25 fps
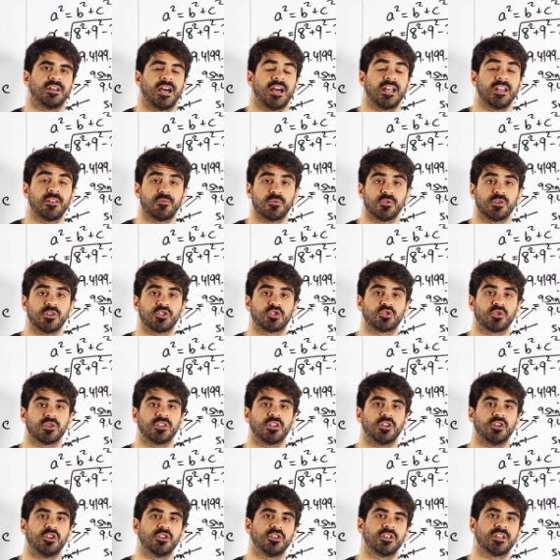And if you want to join
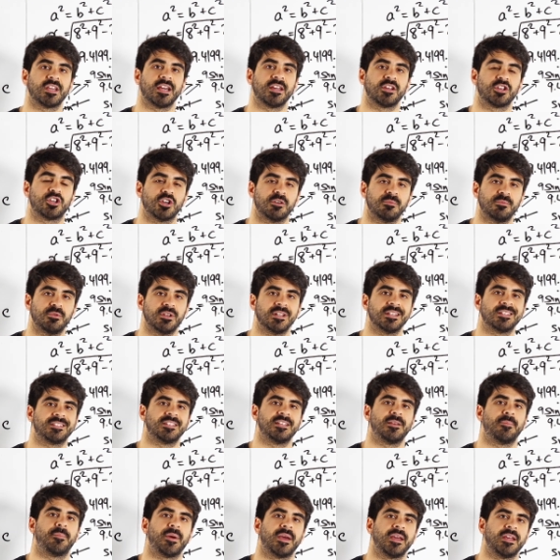the Lungang
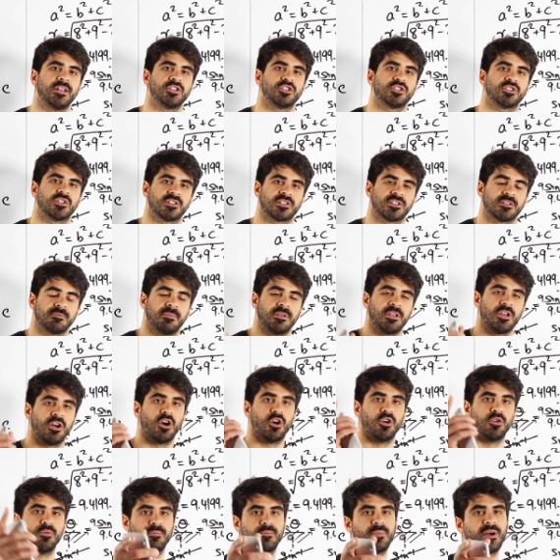community page to submit your
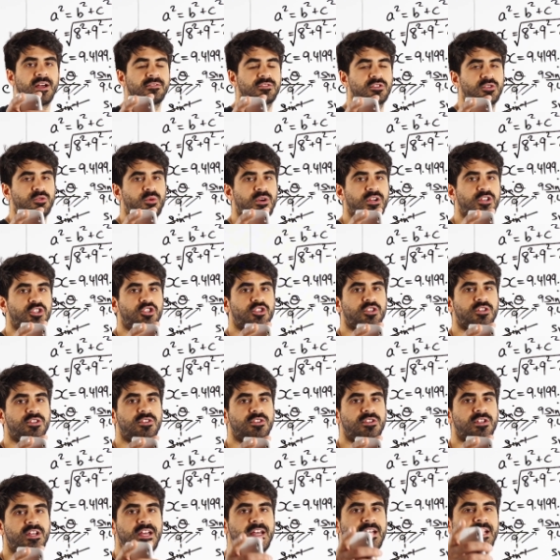own maths
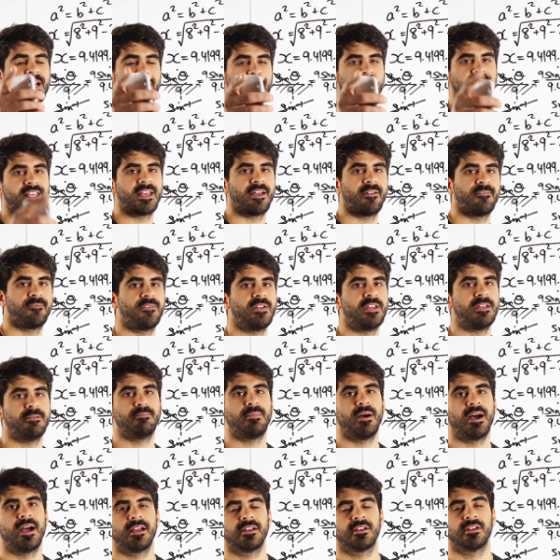questions and get
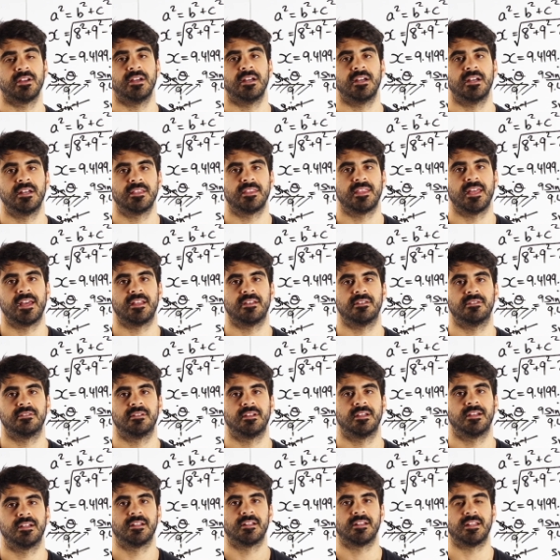feedback, then
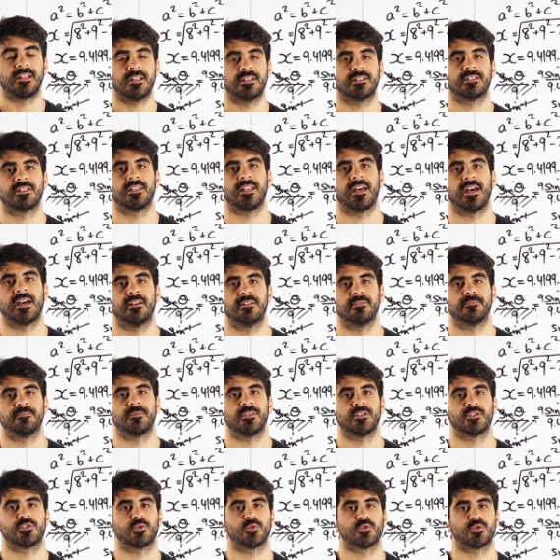link to that
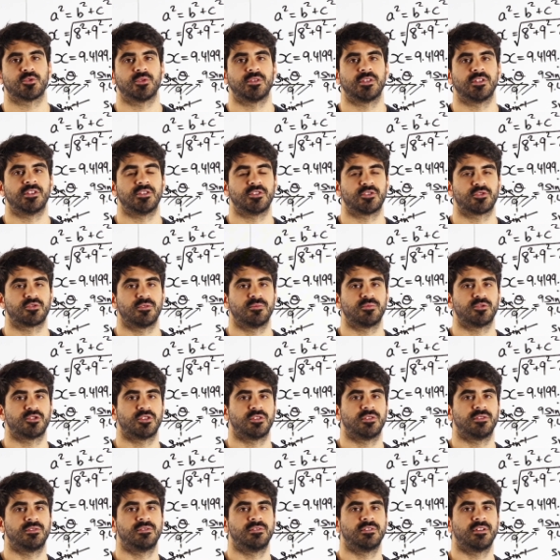is also in the
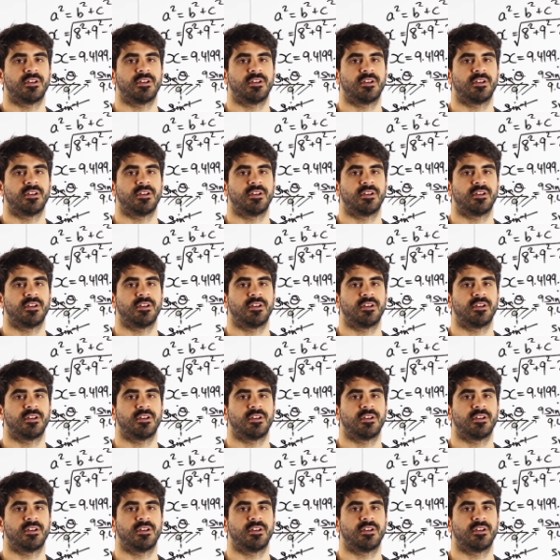description.